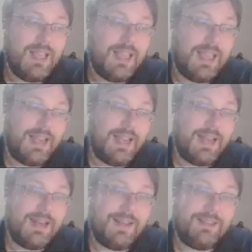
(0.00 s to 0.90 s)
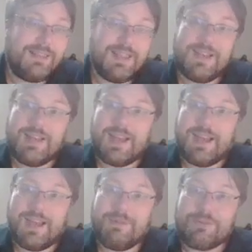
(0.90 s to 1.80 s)
And then
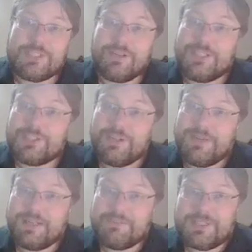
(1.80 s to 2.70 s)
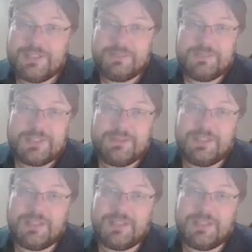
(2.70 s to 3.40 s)
I will start distributing to the